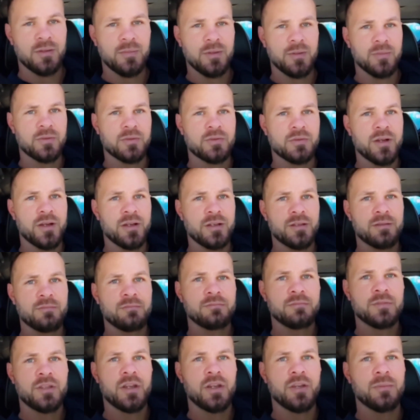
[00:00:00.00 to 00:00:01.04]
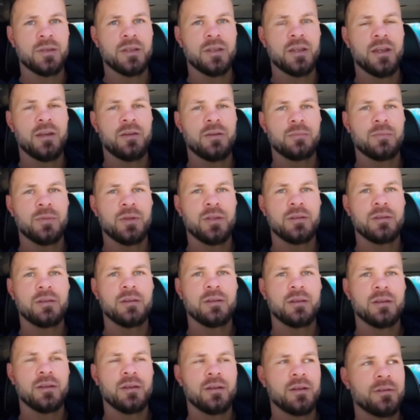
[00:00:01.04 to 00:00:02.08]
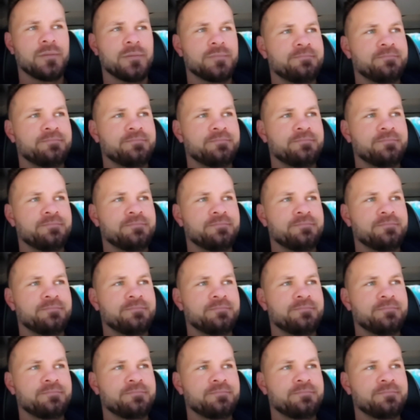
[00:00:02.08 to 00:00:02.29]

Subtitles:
people trying to tear me down, but you know.